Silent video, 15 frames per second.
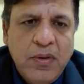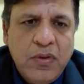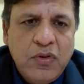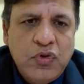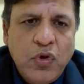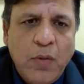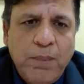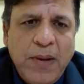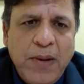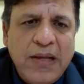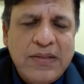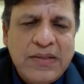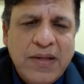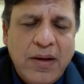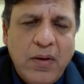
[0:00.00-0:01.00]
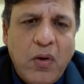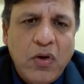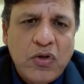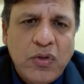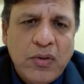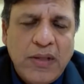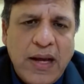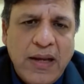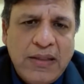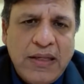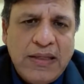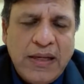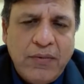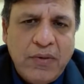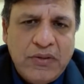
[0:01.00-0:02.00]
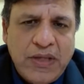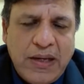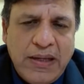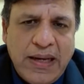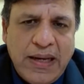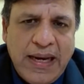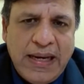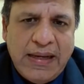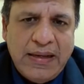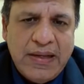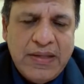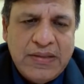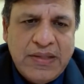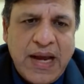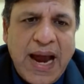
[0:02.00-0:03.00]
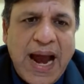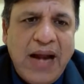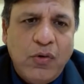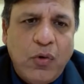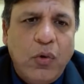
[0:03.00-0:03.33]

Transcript: So plus also the other thing which I like is the hand